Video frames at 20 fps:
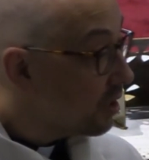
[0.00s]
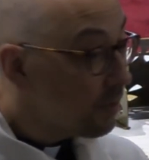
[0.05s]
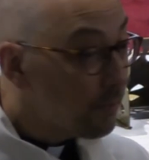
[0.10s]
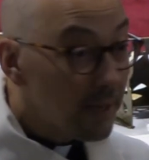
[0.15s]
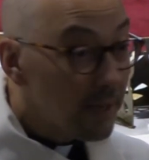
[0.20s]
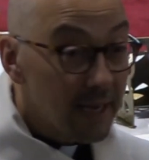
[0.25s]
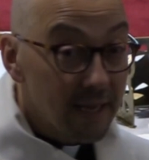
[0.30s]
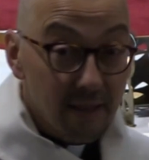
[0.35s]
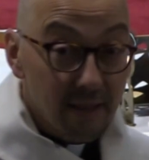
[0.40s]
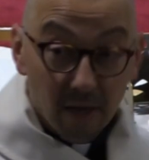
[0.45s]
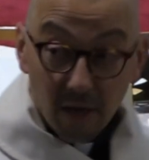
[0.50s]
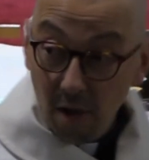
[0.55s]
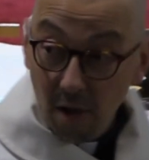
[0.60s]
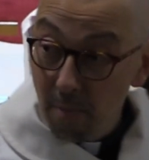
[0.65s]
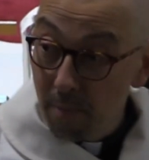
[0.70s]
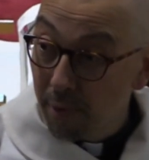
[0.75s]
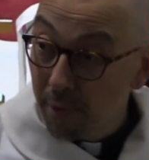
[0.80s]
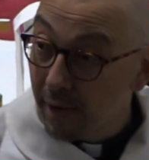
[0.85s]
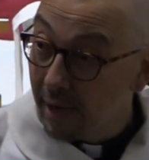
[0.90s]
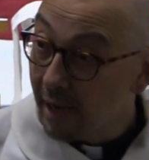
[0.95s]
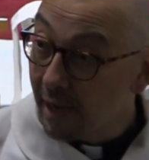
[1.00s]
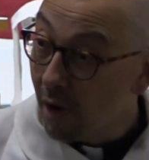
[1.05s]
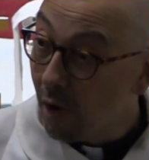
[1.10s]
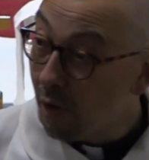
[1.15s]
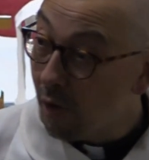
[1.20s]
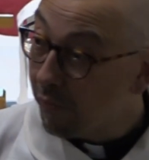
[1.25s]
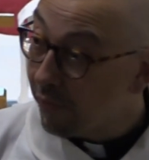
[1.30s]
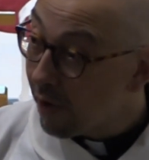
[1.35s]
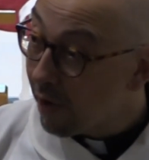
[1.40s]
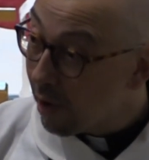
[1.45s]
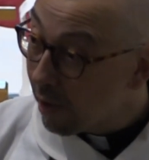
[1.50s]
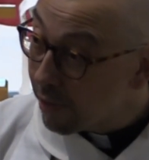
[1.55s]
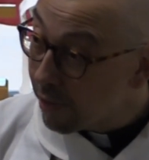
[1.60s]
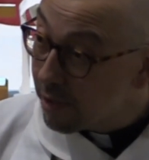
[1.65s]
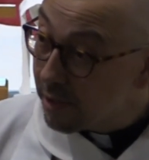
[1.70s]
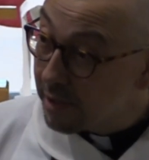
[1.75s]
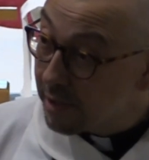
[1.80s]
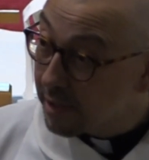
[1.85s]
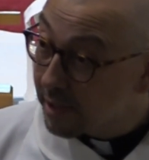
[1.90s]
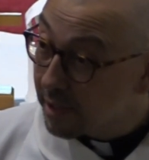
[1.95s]
to be in the company of
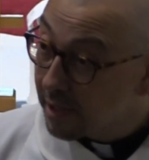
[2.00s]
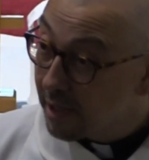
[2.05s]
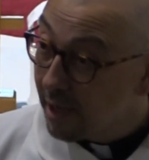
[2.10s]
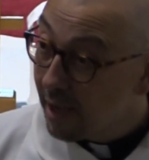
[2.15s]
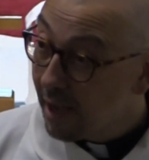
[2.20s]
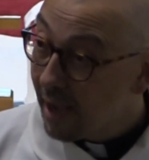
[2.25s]
others